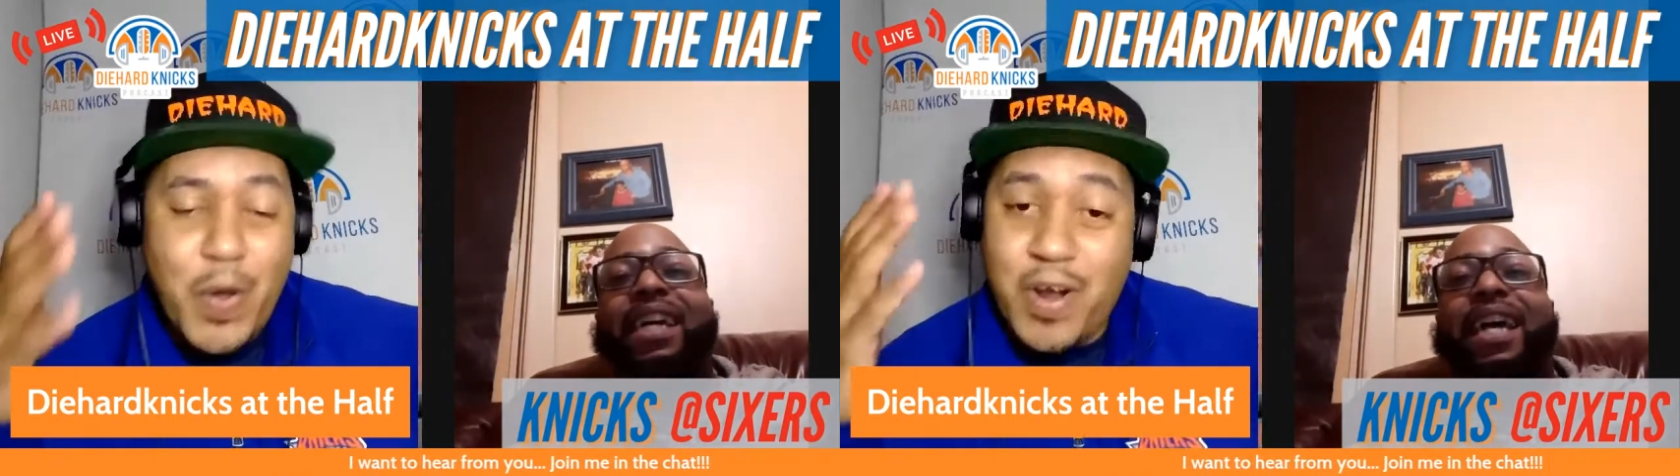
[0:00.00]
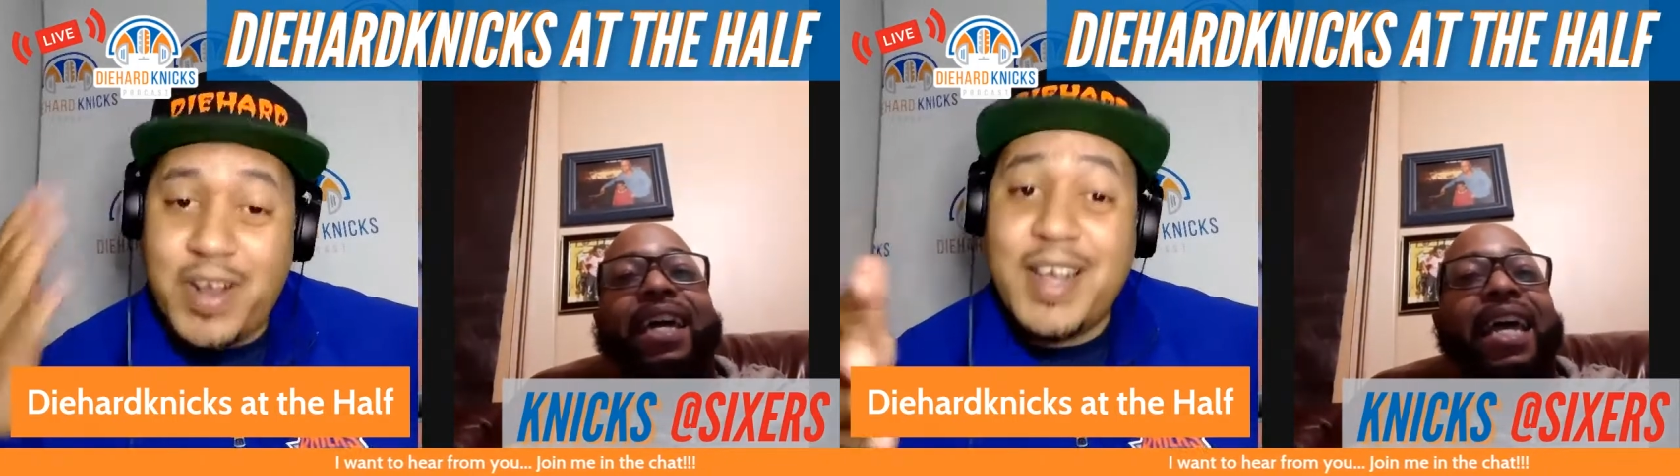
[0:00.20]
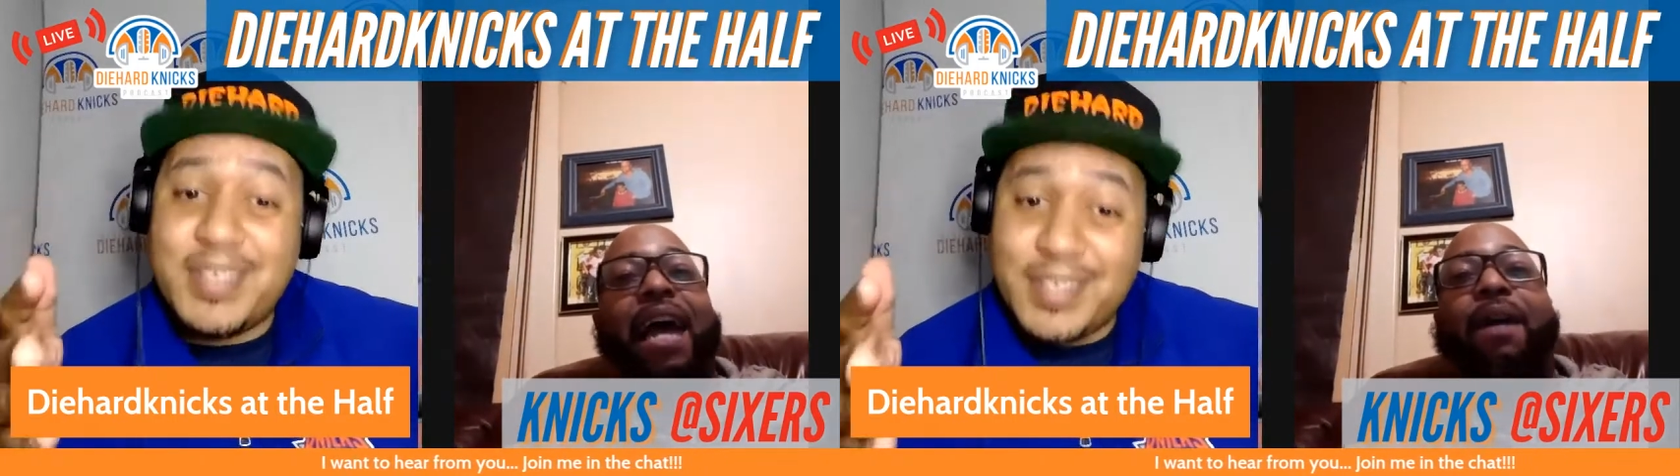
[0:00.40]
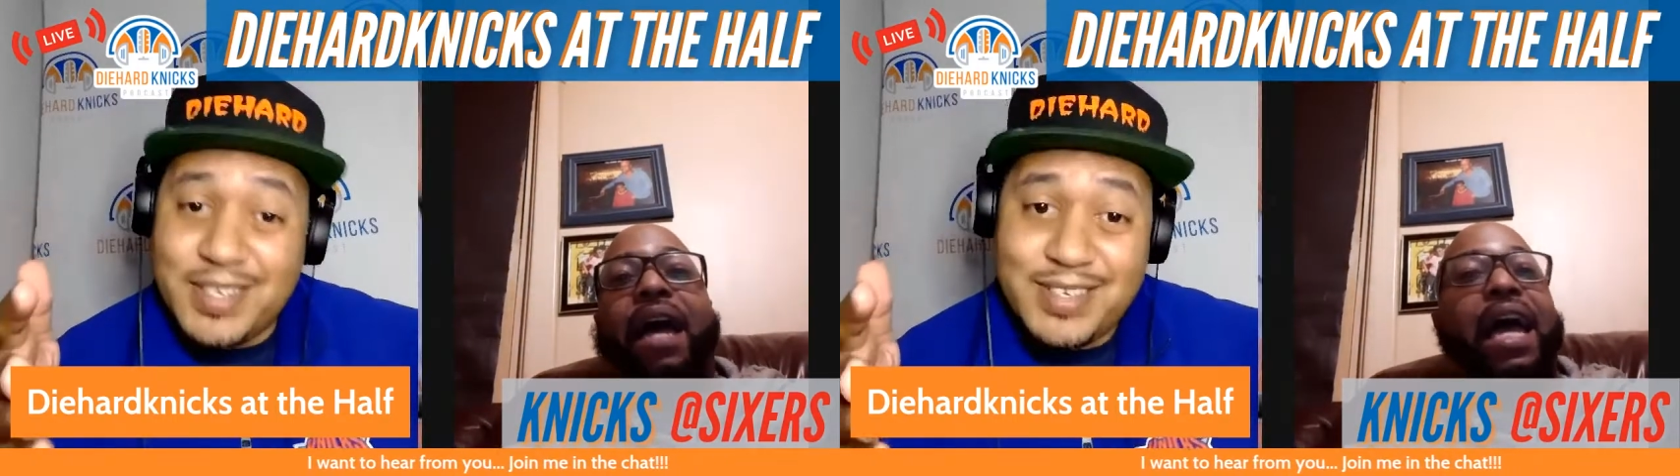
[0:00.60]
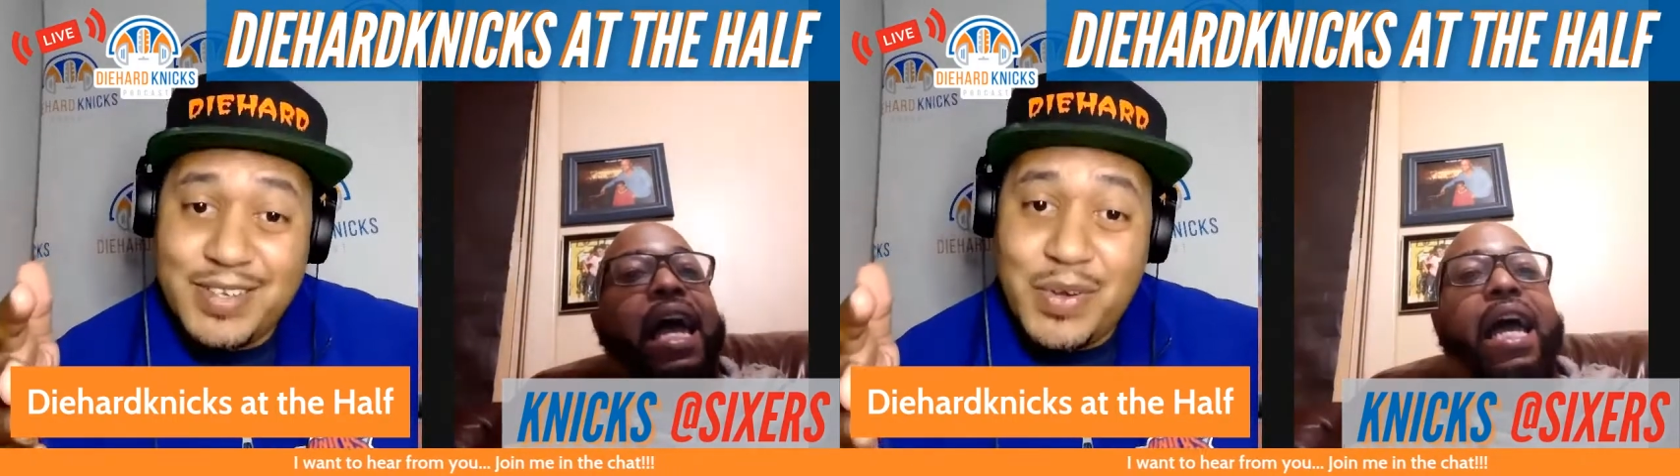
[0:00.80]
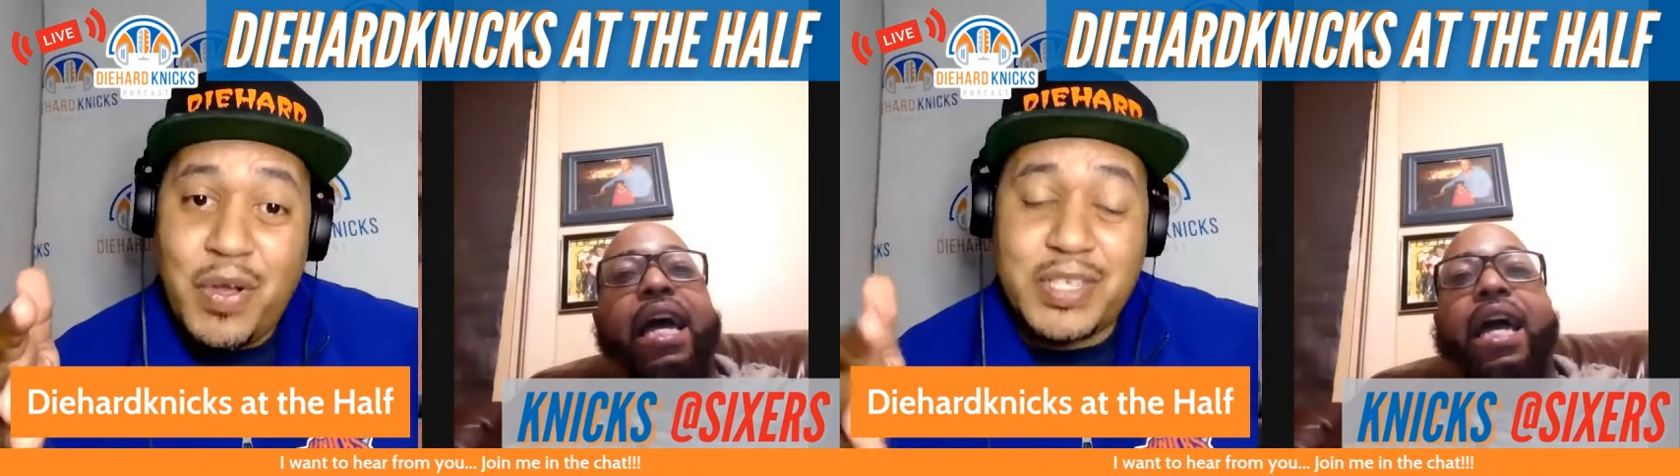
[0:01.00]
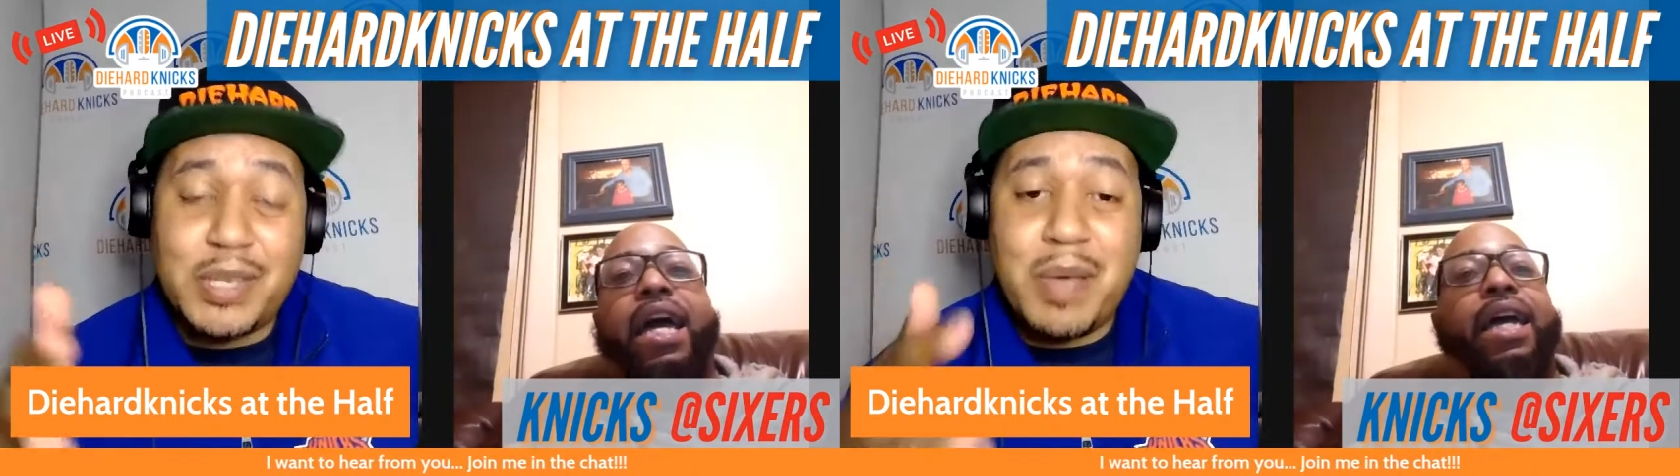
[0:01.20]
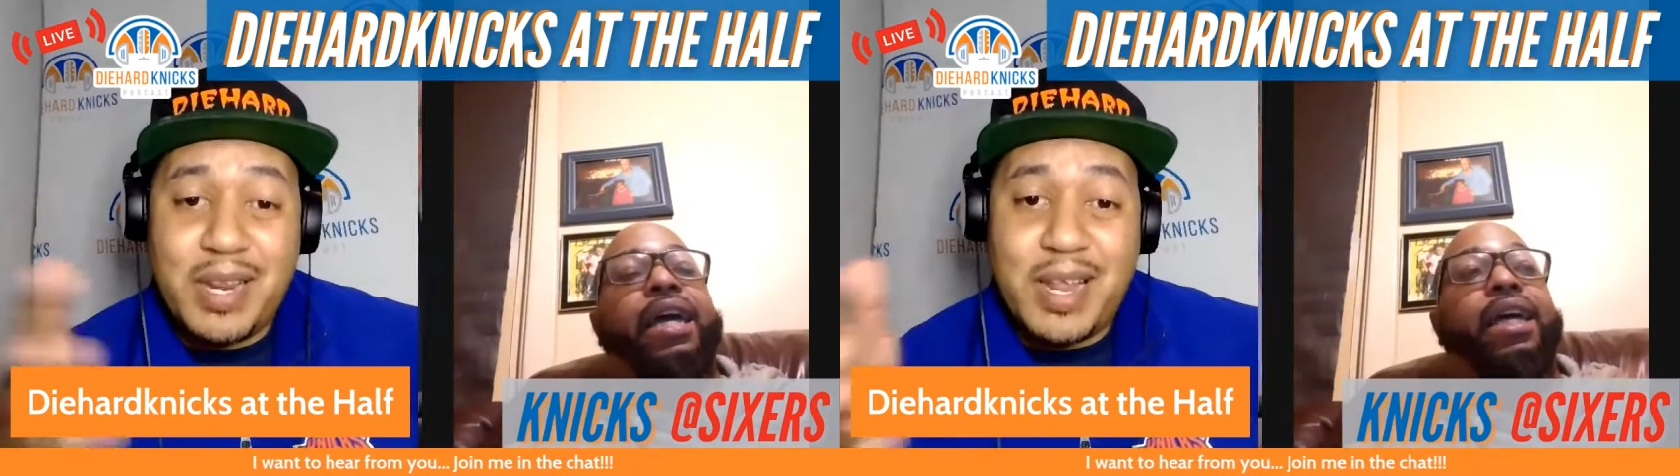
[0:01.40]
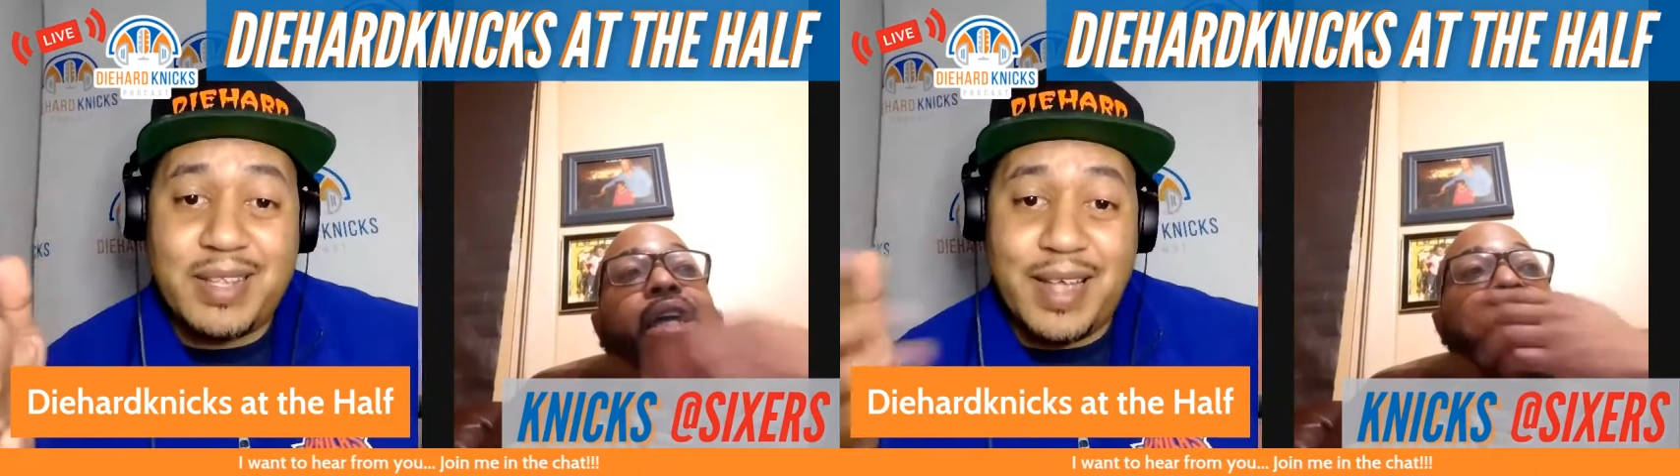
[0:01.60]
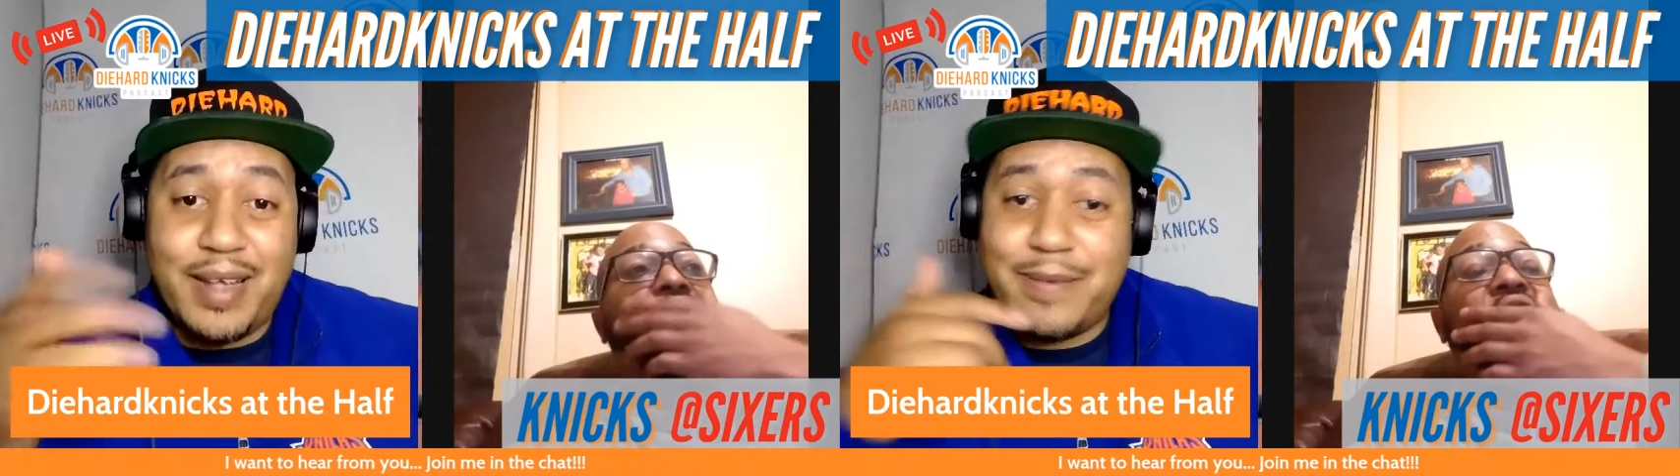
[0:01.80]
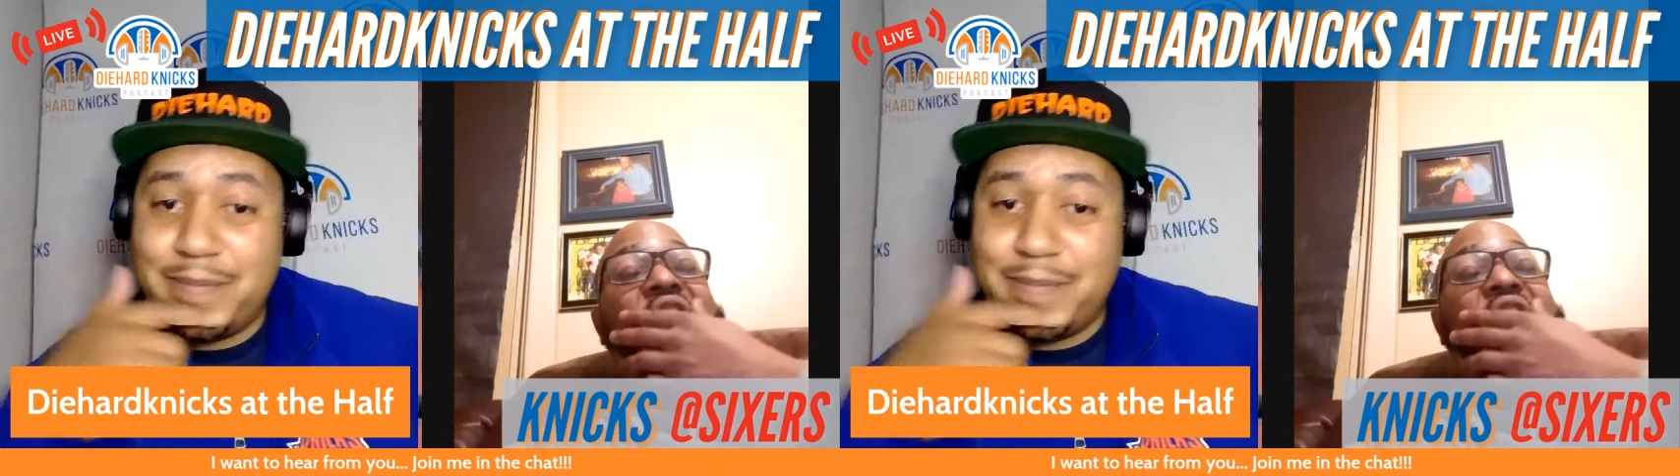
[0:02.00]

Or Cousins, or somebody like that?